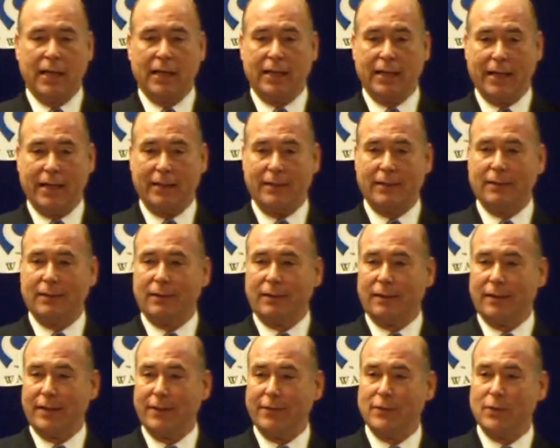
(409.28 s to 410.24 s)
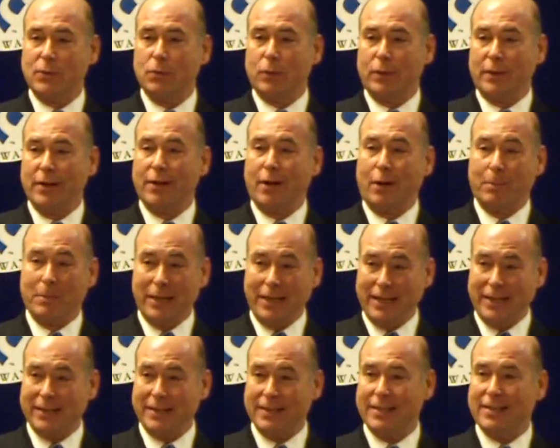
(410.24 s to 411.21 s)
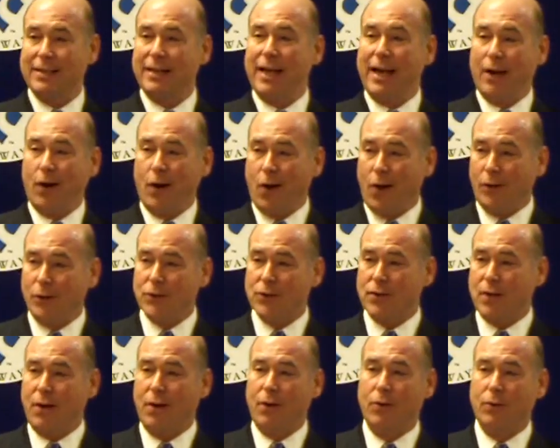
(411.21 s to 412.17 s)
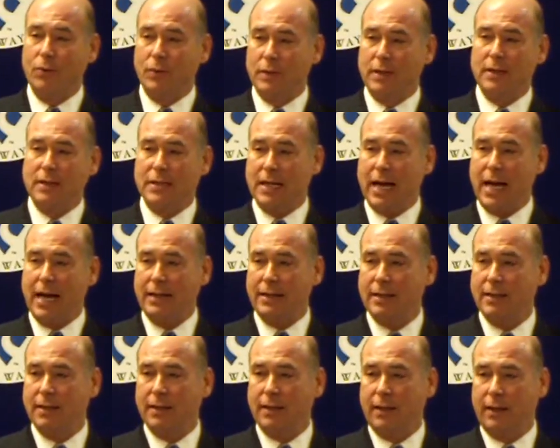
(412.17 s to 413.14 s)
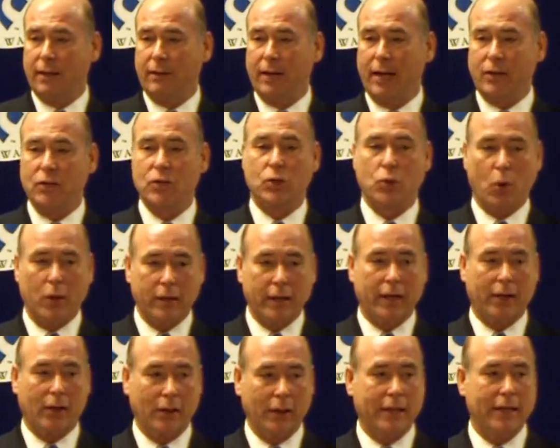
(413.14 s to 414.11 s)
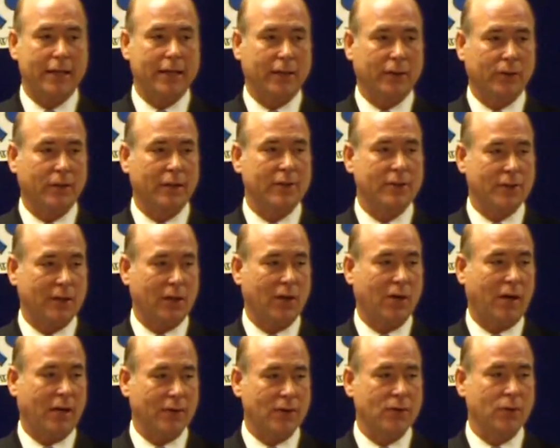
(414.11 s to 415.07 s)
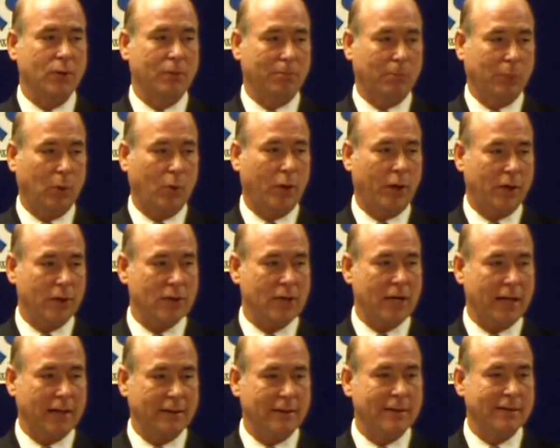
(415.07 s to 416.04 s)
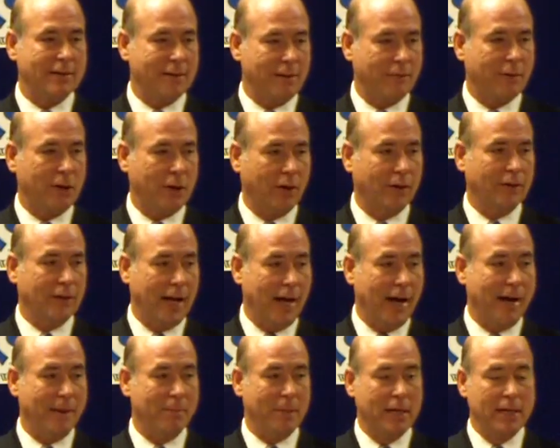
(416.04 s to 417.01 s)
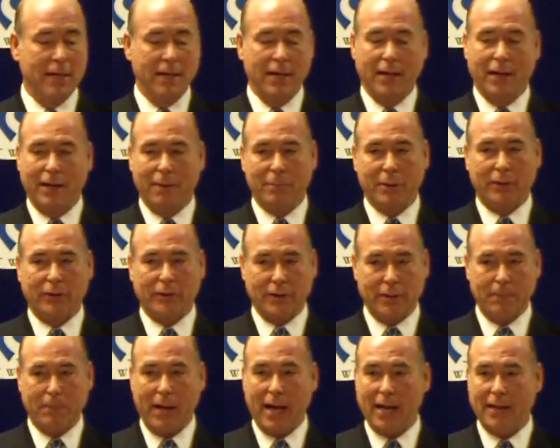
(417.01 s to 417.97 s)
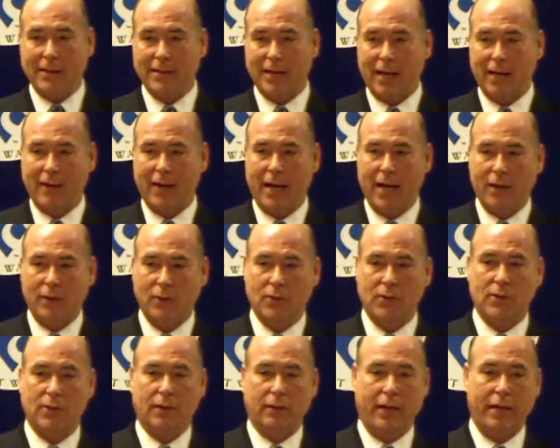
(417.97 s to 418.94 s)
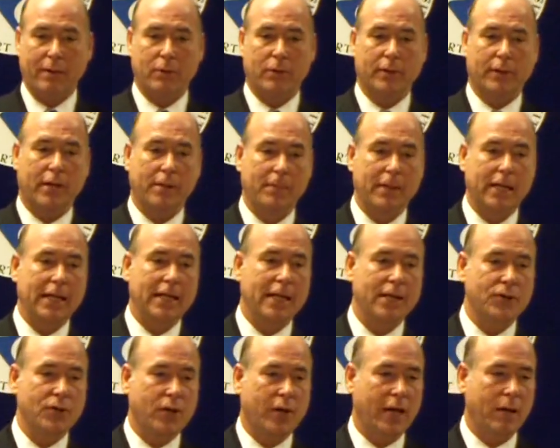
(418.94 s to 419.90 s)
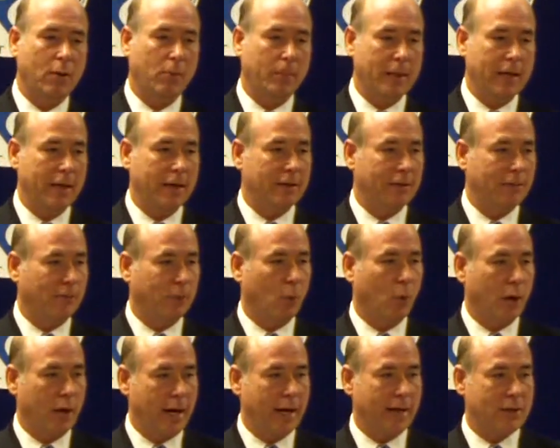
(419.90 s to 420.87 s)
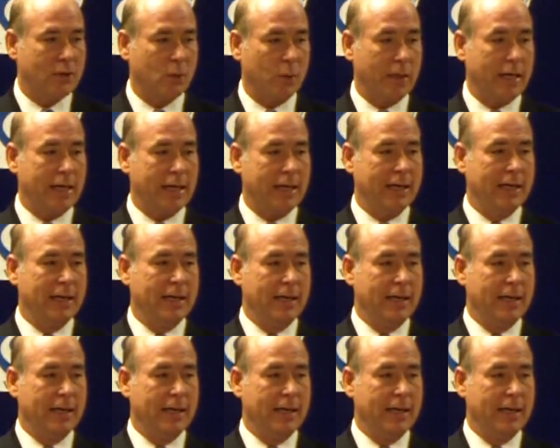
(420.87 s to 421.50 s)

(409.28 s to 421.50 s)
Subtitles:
yet lives within our means, and also does not extraordinarily increase the cost to employers at this difficult time. A bill did pass out of the House Labor Committee yesterday. We'll be hitting the floor next week,